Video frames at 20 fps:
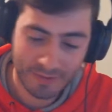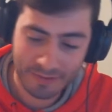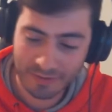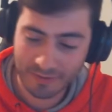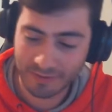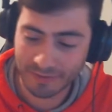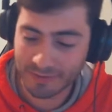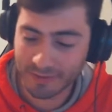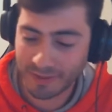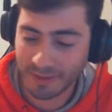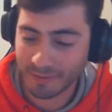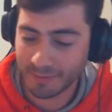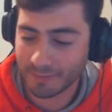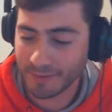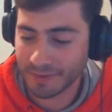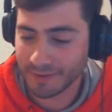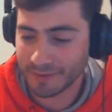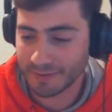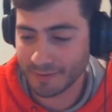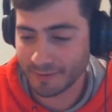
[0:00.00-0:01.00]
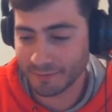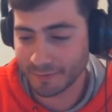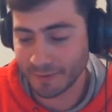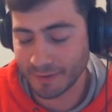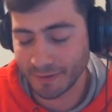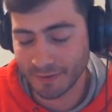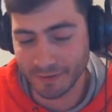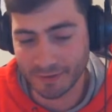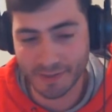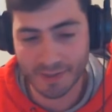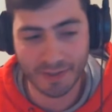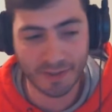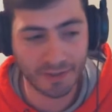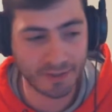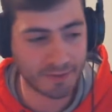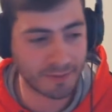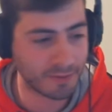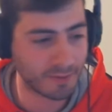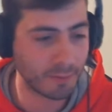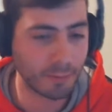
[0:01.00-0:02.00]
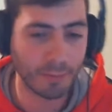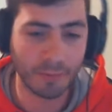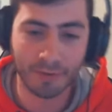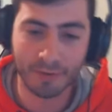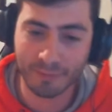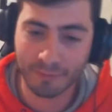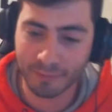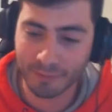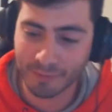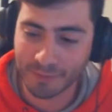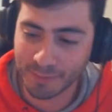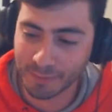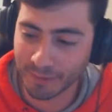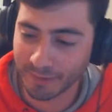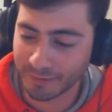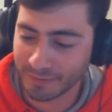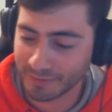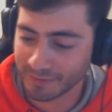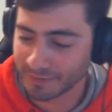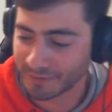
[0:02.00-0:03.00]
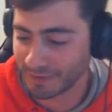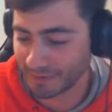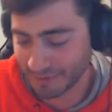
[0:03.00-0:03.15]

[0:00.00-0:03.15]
Shockmaster, fucking Sky Striker player for spells.